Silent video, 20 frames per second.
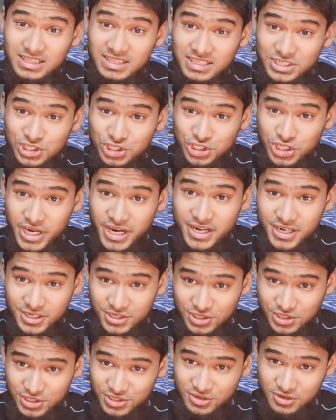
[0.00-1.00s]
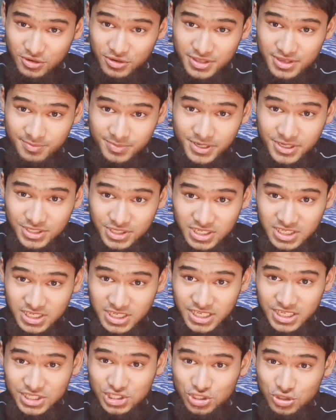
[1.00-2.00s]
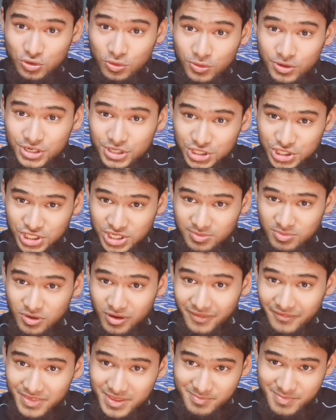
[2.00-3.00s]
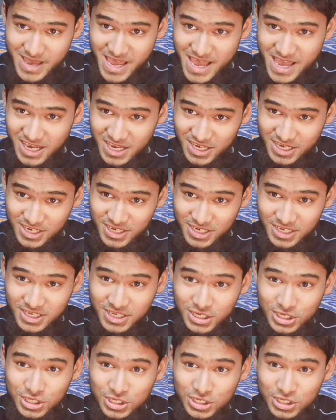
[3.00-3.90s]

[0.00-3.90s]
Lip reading: the shares or the percentage ownership of the bank